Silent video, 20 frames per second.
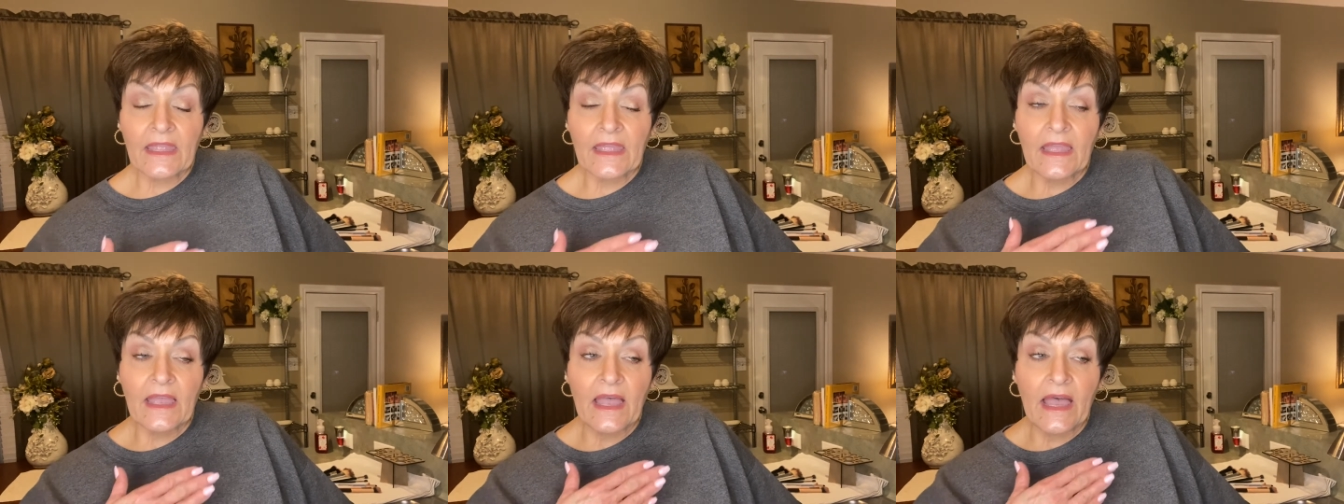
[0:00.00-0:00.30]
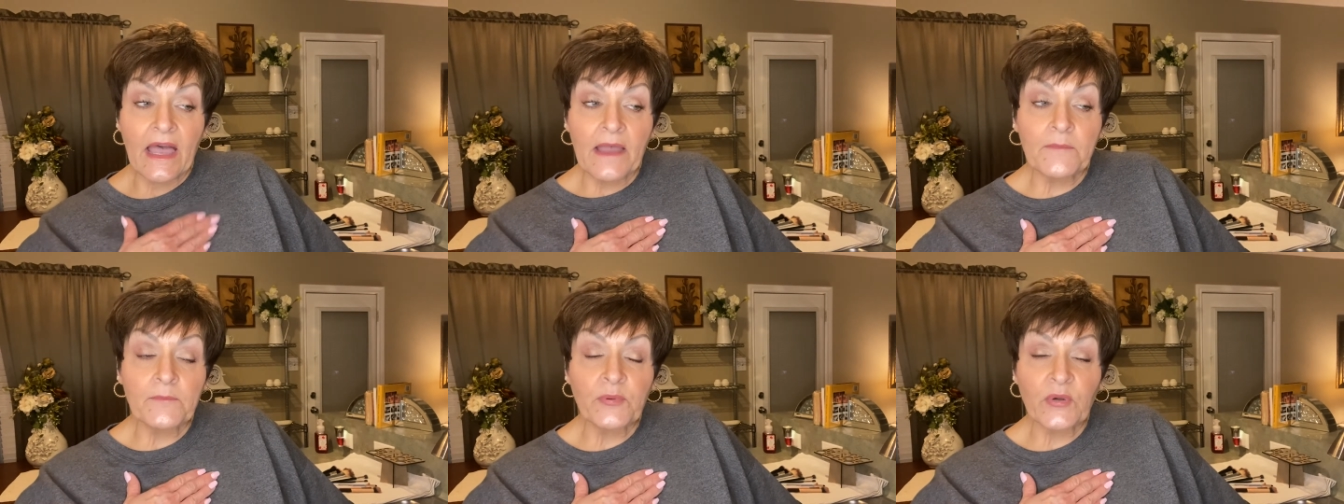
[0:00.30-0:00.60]

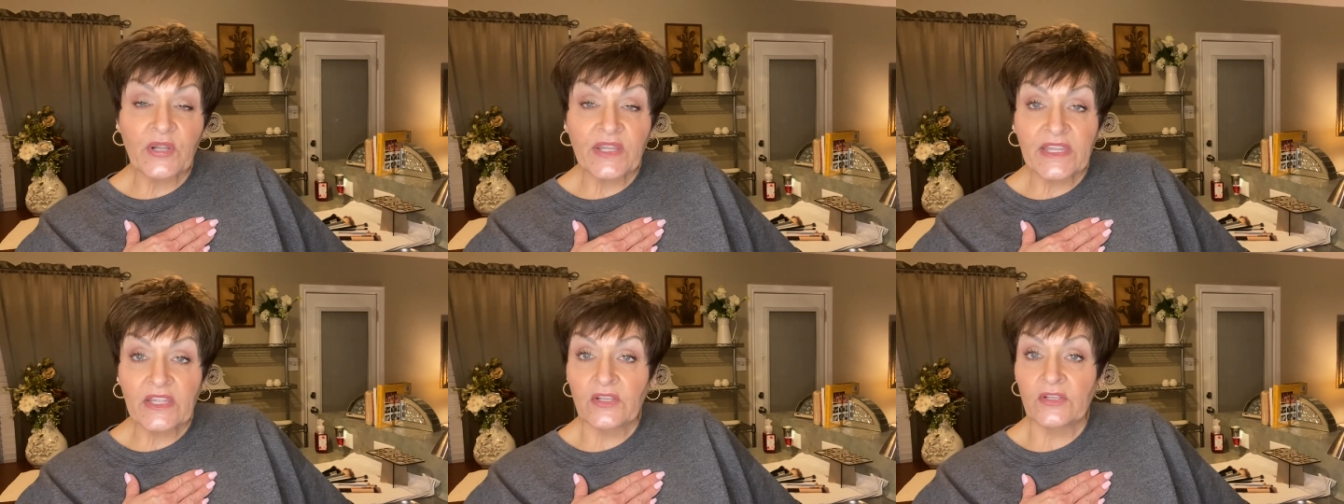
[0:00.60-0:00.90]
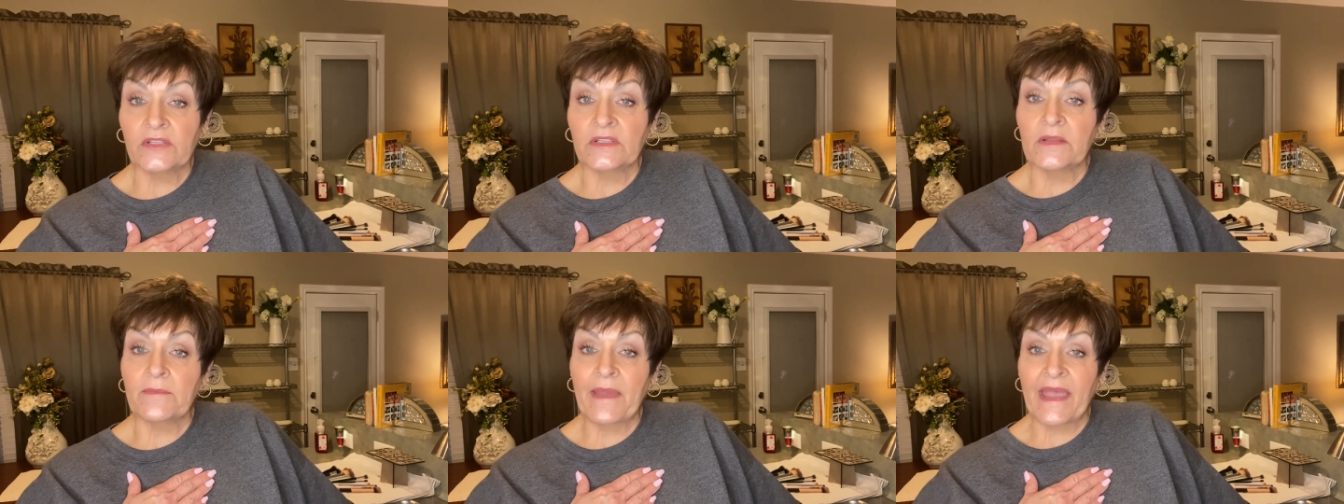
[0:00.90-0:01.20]
I'm pretty
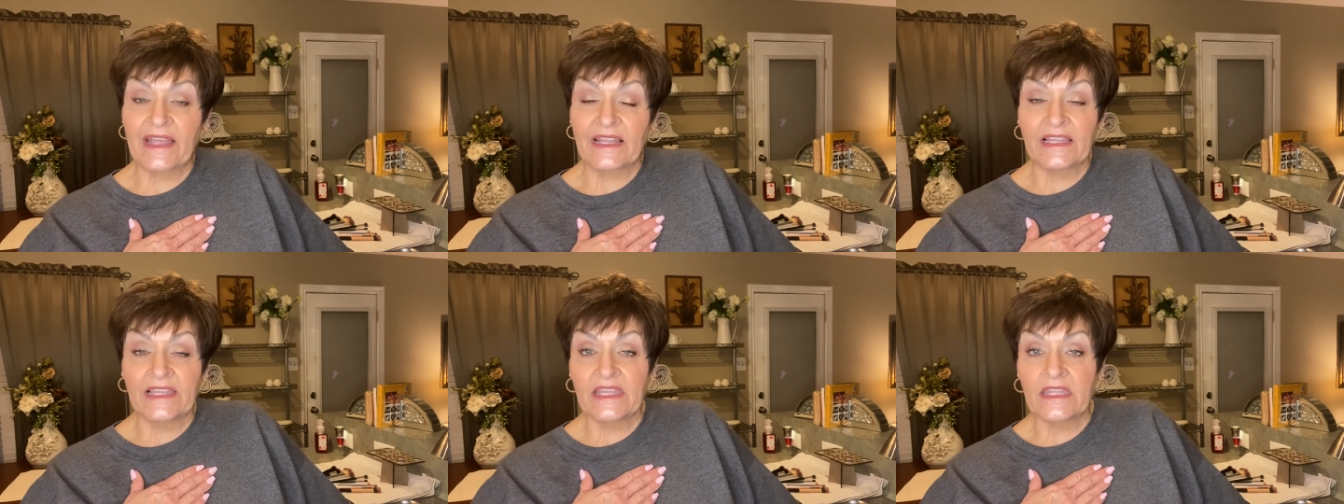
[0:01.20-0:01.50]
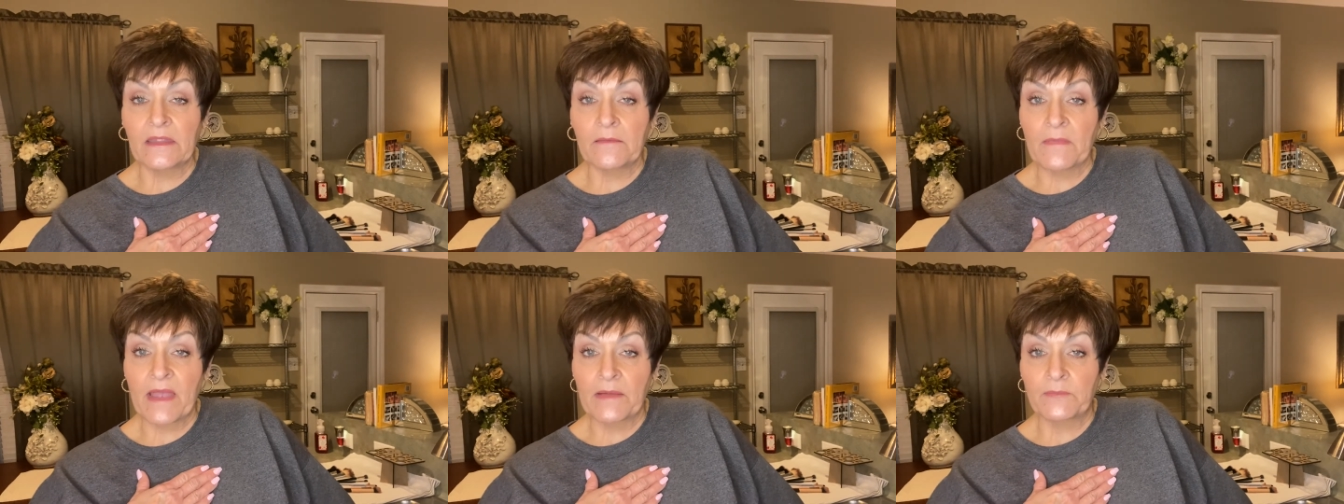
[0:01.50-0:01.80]
good about
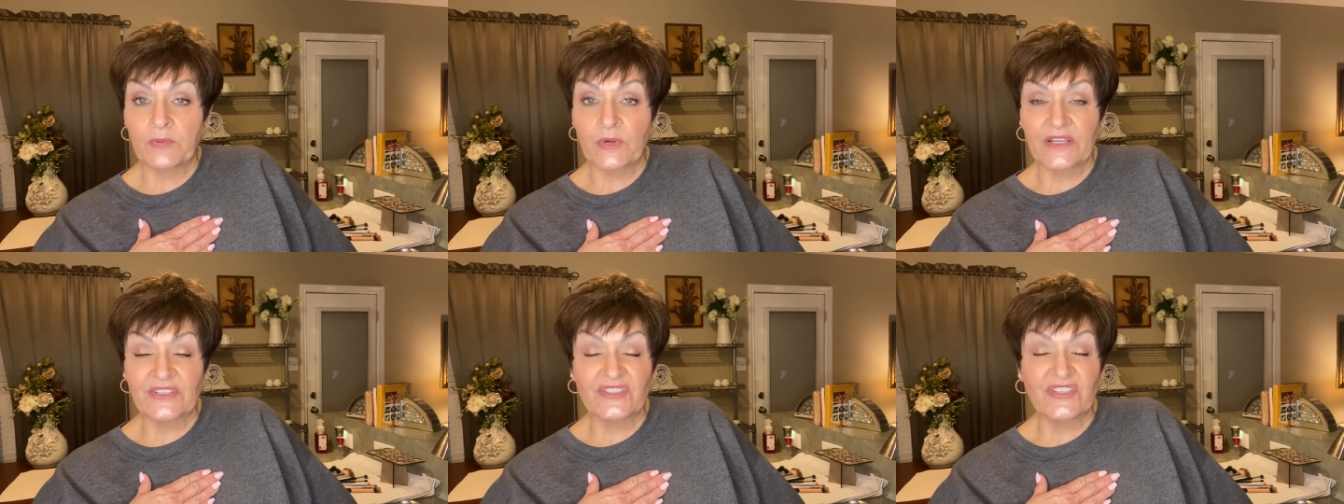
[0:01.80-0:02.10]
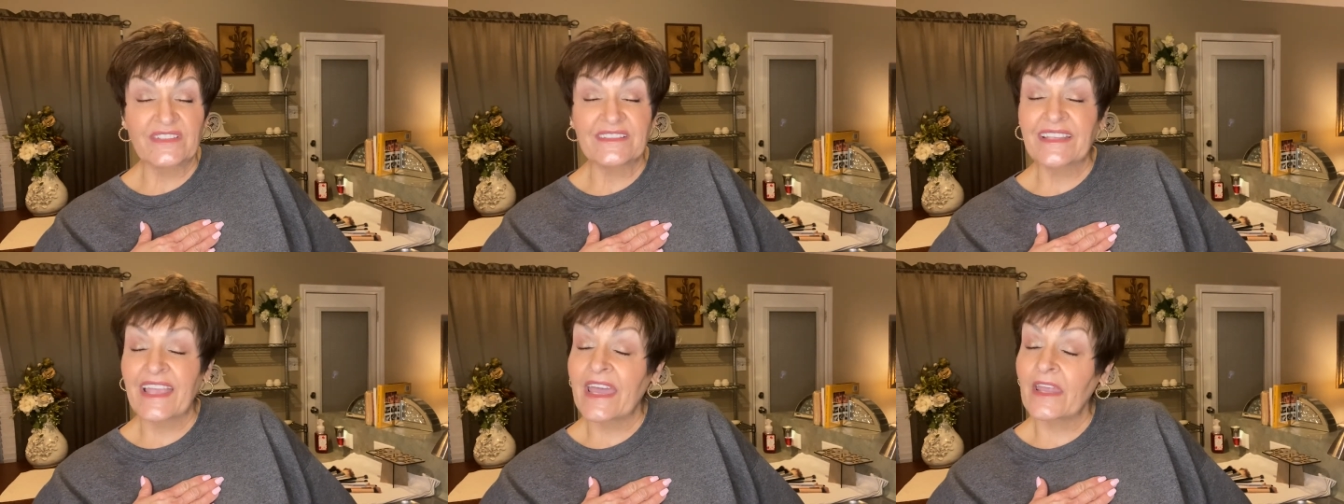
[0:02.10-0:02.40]
cleaning my
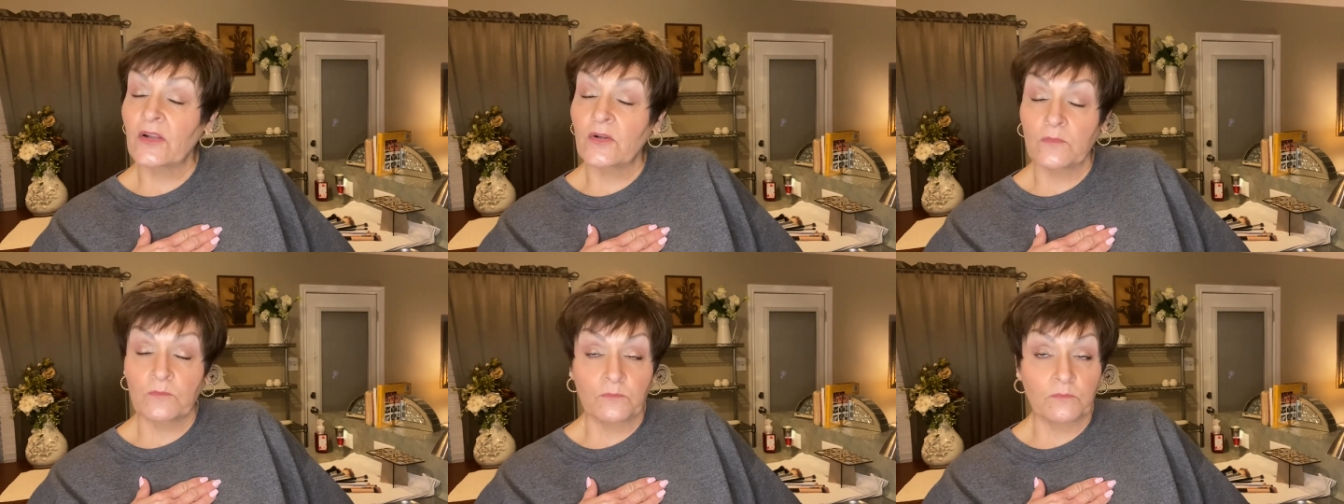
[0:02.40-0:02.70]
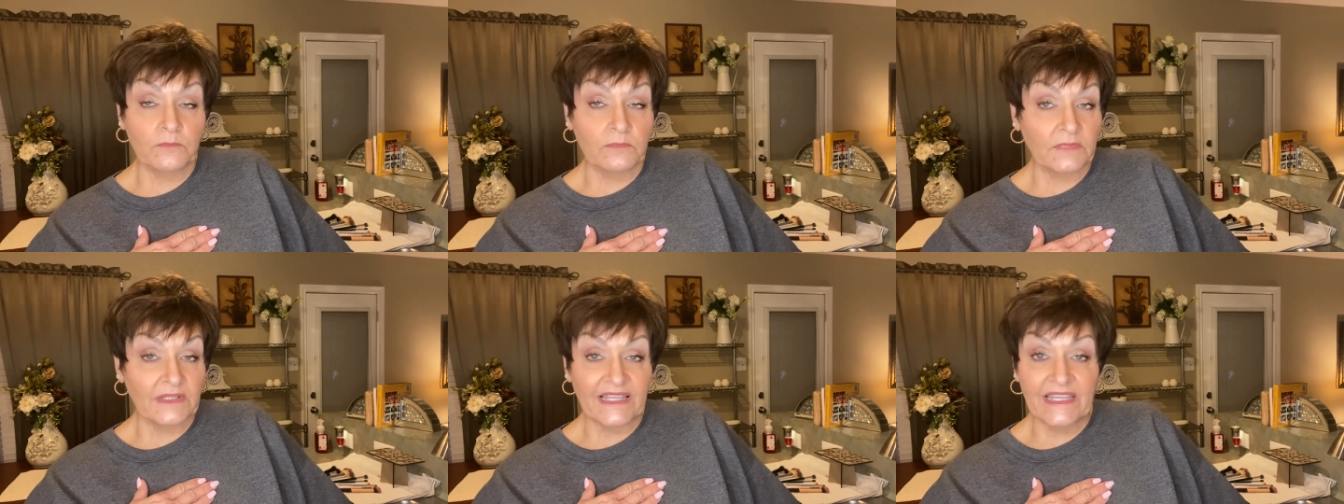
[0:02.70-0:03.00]
brushes. I don't
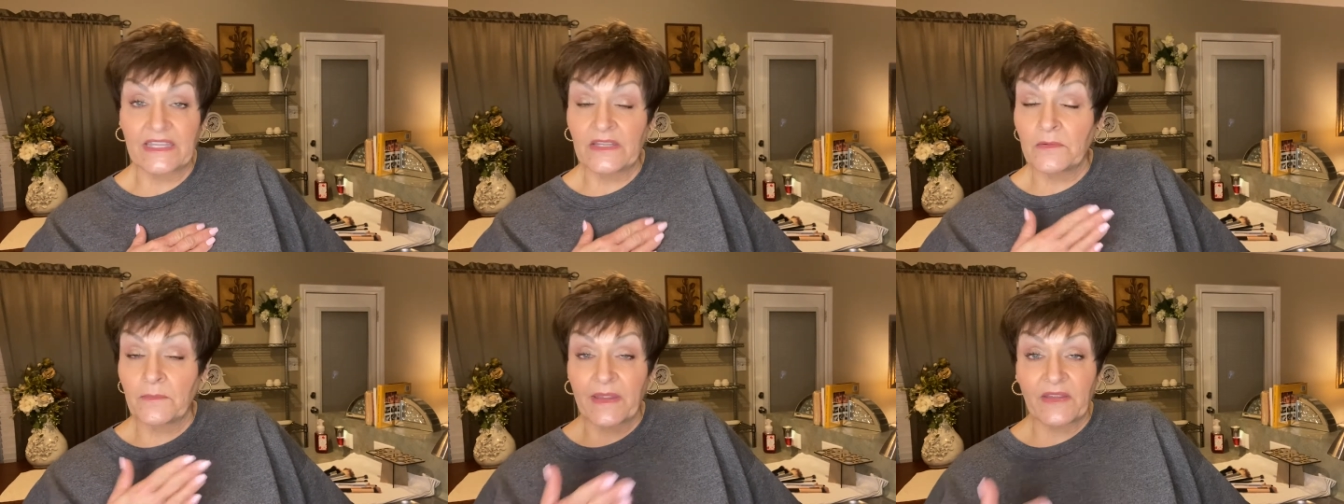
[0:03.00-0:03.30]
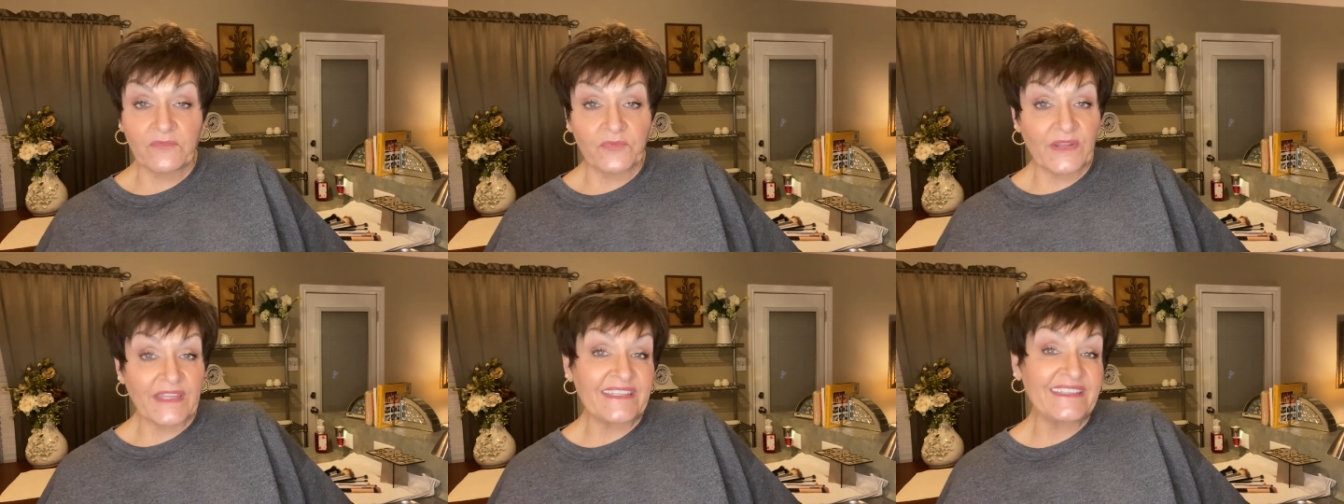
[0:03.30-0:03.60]
clean them
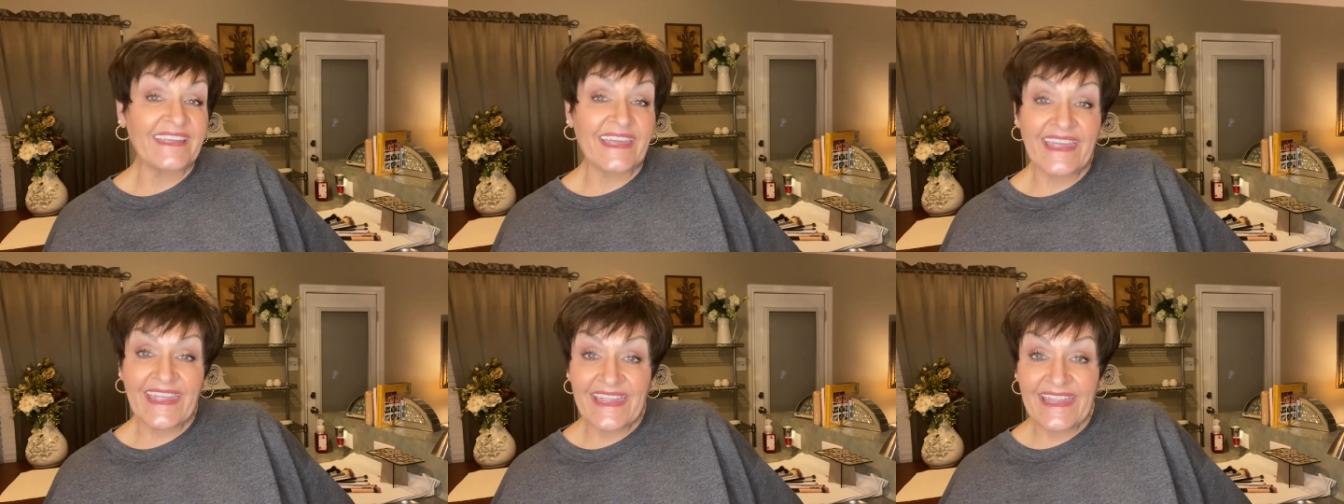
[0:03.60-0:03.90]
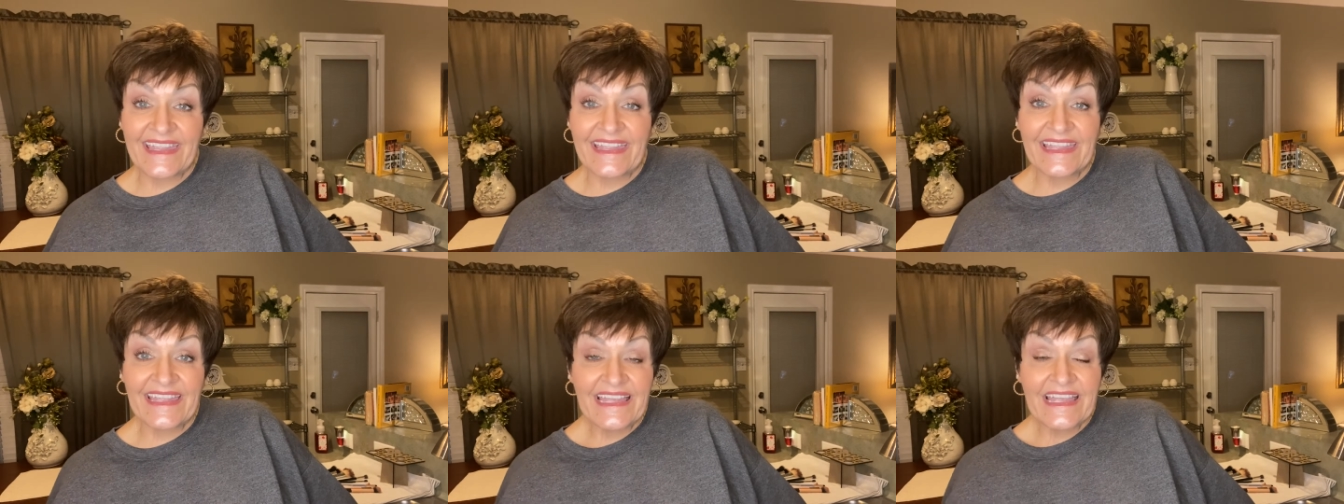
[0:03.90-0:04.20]
every
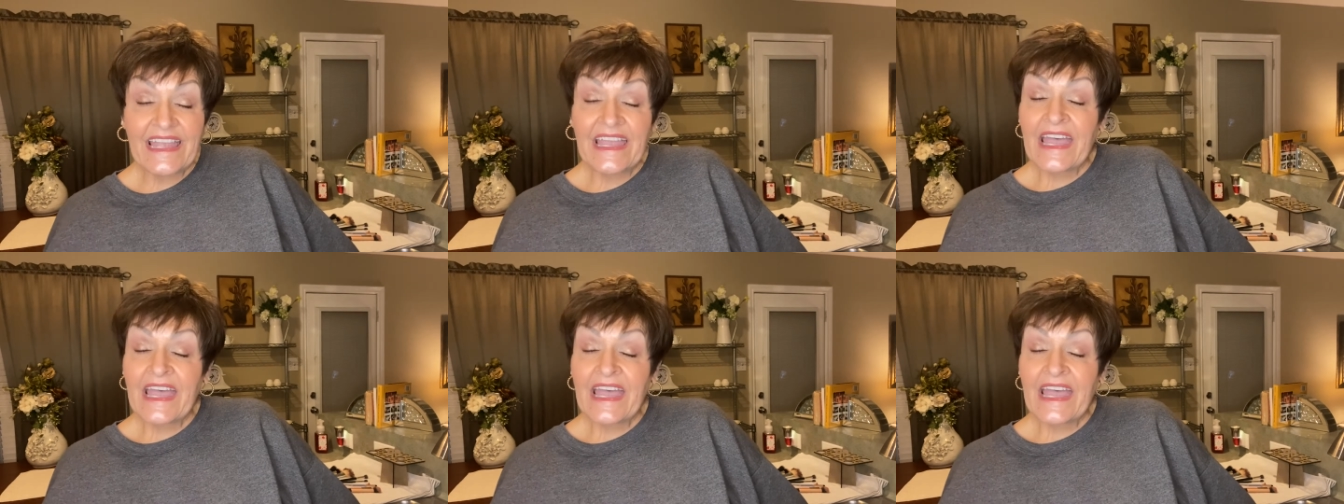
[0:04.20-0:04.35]
day.